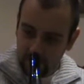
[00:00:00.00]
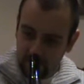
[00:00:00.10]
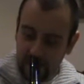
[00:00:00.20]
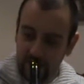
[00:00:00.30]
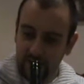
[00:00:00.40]

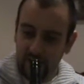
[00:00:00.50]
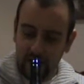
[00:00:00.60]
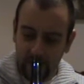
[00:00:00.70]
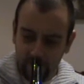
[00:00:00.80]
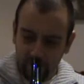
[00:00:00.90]
and
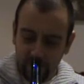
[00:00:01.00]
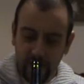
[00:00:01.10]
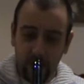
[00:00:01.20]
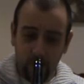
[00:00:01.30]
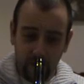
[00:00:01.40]

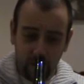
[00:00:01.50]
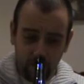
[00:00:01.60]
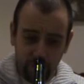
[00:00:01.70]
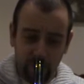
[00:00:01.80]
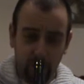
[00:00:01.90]
yeah,
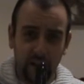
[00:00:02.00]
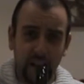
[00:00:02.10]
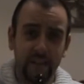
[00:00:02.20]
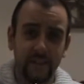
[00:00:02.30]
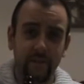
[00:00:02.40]
real
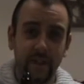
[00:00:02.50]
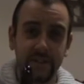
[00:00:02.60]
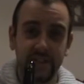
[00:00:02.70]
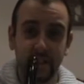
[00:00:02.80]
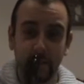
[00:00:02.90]
hit of
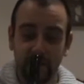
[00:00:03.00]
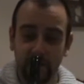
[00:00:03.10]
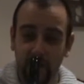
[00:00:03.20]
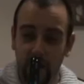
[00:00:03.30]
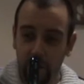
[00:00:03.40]
cinnamon as
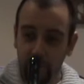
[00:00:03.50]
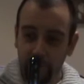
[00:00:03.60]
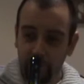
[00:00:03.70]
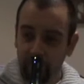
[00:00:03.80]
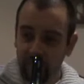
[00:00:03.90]
well.
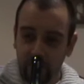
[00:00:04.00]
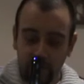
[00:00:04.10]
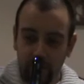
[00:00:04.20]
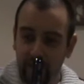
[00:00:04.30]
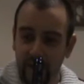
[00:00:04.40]

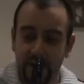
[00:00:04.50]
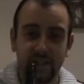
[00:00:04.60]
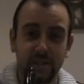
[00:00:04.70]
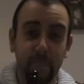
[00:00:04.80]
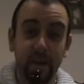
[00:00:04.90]
Very
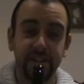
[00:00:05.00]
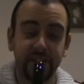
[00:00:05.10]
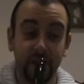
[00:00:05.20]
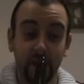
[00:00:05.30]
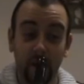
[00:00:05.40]

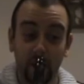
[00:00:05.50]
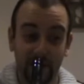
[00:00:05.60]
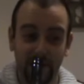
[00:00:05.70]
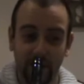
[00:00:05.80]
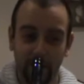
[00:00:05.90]
spicy
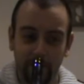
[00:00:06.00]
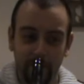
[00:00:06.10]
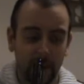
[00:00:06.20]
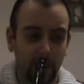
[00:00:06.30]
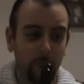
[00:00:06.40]
nose.
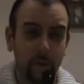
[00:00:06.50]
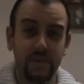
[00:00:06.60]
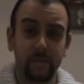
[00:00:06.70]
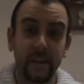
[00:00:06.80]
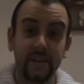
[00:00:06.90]
A lot more
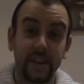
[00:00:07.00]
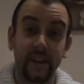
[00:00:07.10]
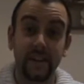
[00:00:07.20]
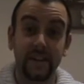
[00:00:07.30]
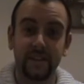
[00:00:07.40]

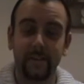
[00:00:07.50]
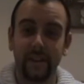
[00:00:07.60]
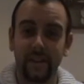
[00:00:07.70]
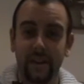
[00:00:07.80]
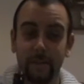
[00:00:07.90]
spicier than some of the
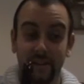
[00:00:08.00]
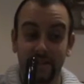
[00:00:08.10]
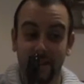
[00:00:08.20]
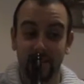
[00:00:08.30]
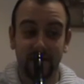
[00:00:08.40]
other mulled
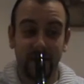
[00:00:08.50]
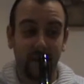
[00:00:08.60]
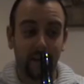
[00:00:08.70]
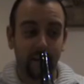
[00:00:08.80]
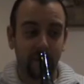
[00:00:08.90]
ciders that
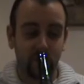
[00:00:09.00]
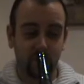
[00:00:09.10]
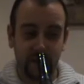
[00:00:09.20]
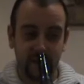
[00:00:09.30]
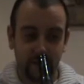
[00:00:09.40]
I've
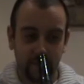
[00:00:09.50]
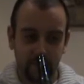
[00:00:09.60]
tried.